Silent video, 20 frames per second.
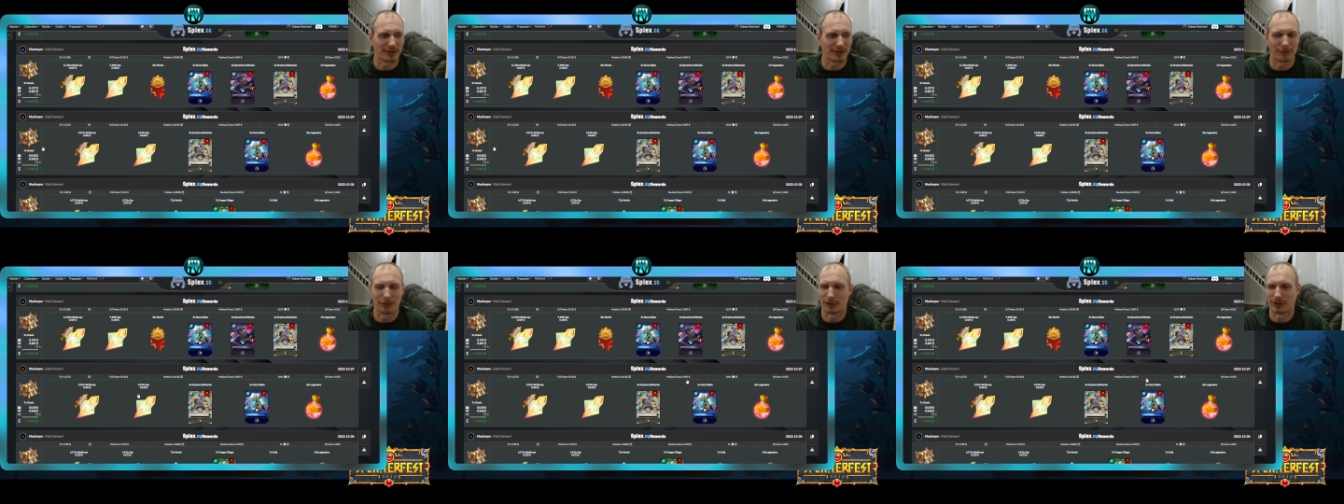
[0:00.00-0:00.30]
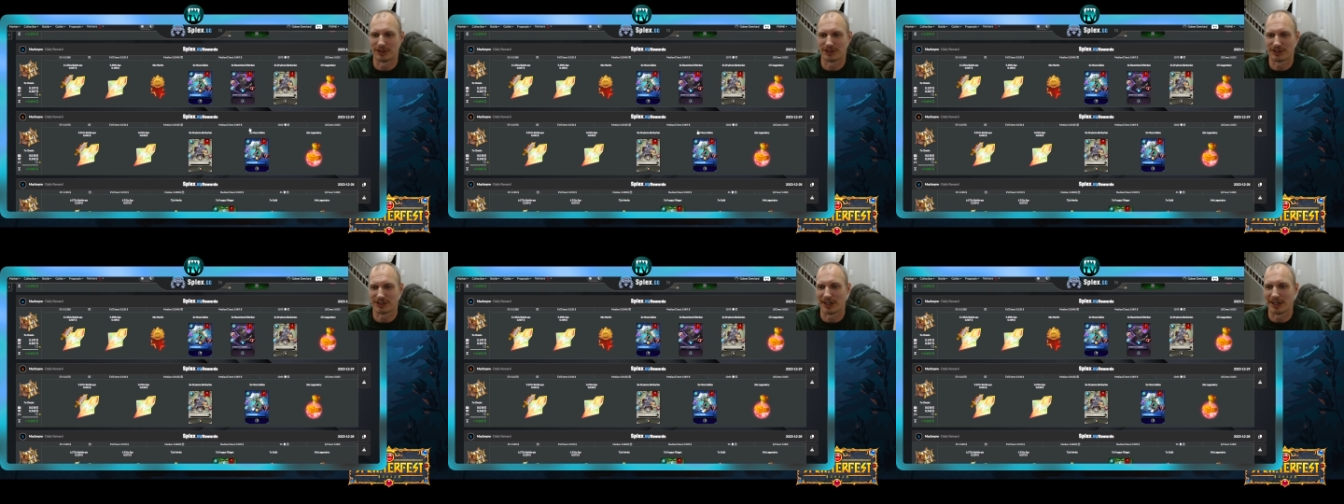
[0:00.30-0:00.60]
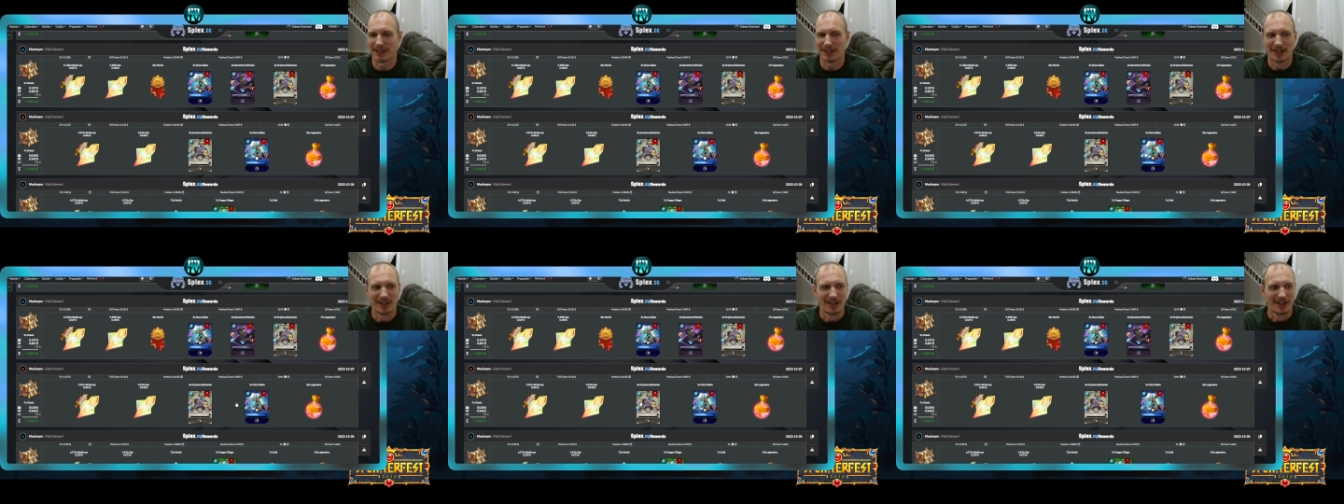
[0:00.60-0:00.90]
for this
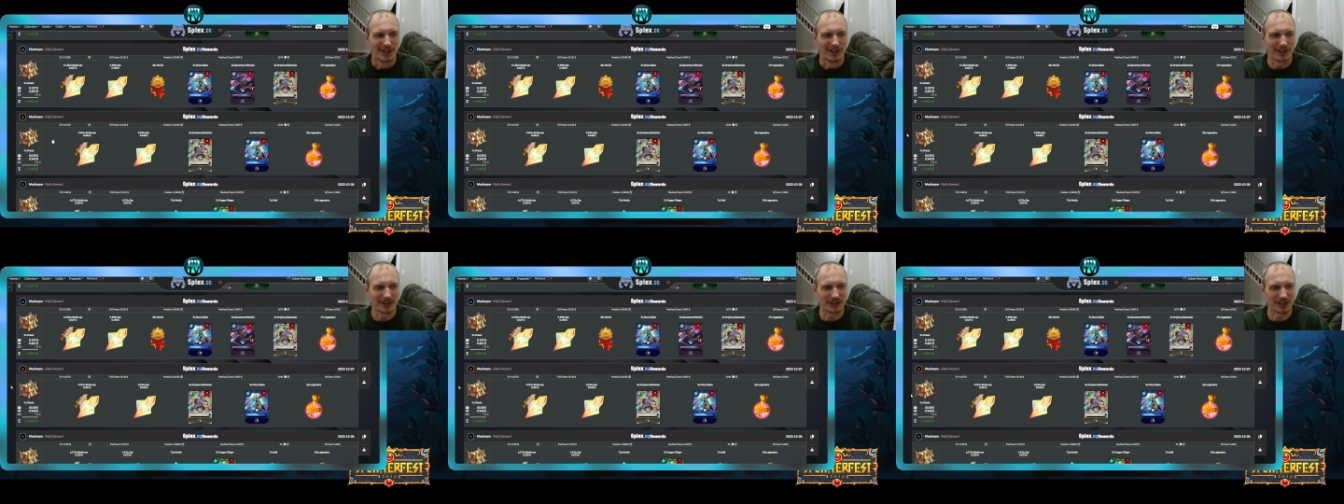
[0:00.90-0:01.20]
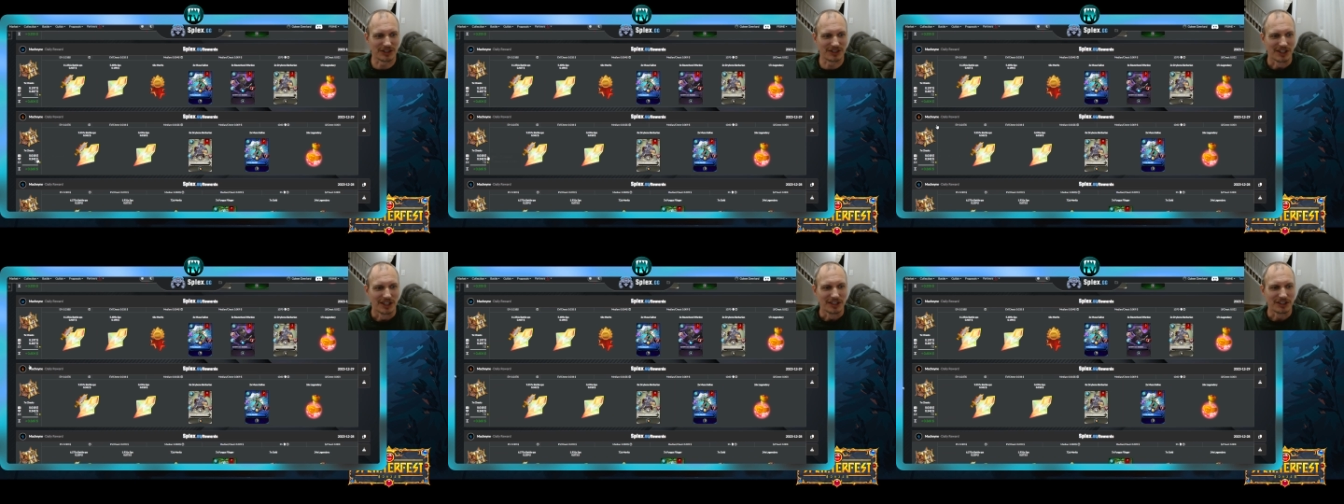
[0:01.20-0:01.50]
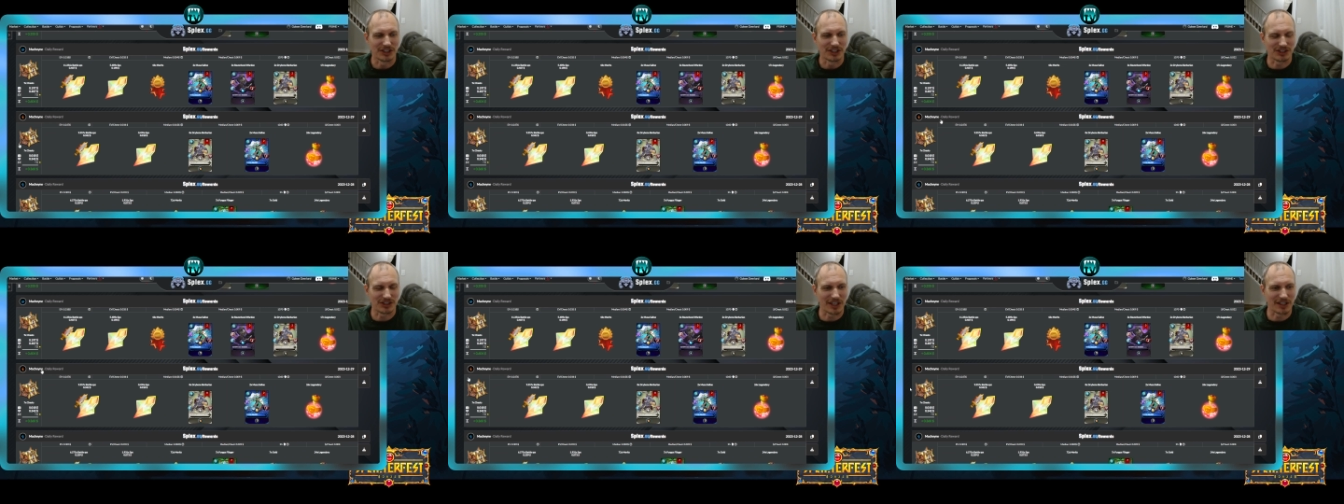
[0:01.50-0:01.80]
guy. Like just
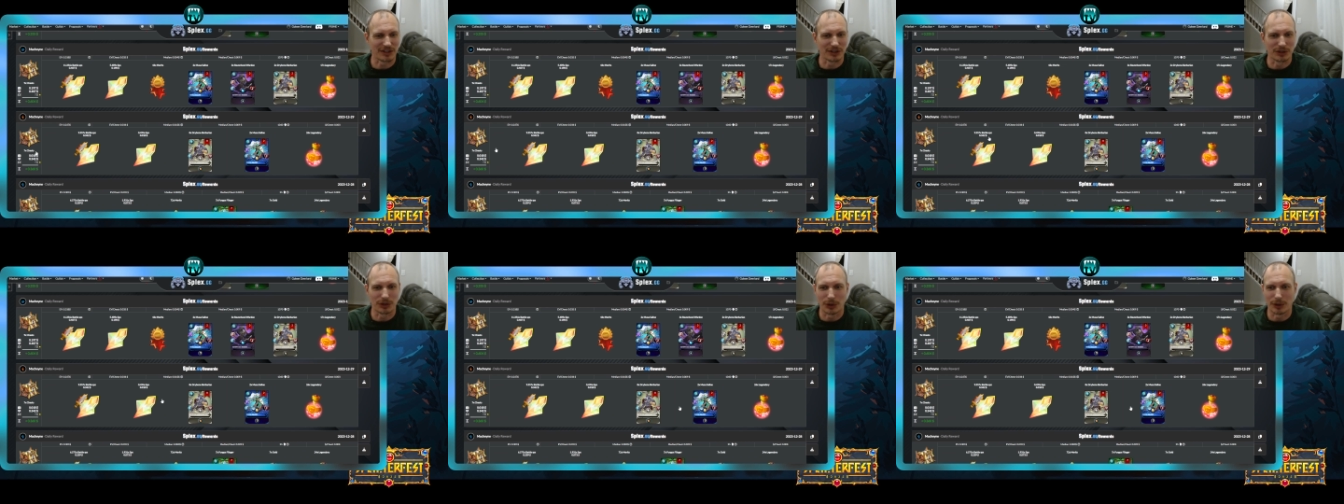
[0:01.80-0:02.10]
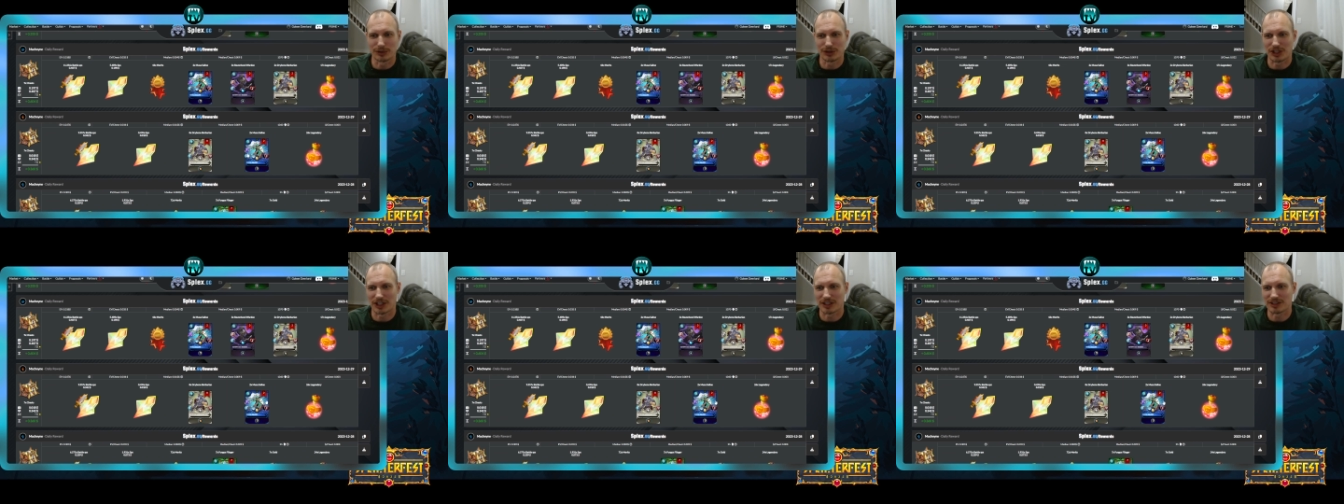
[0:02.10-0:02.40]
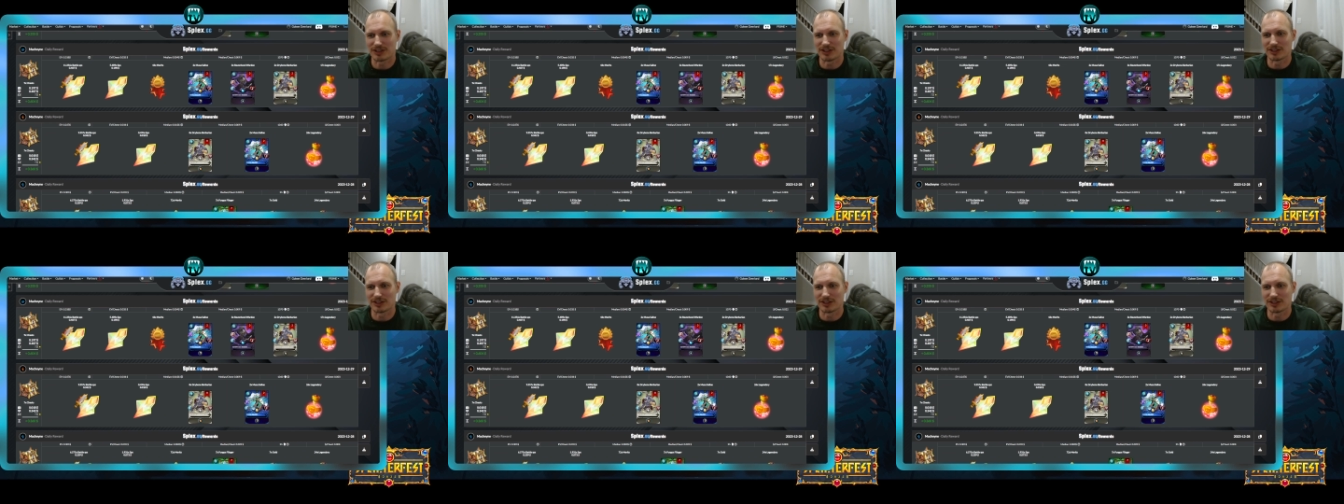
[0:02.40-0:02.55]
just getting gold chest.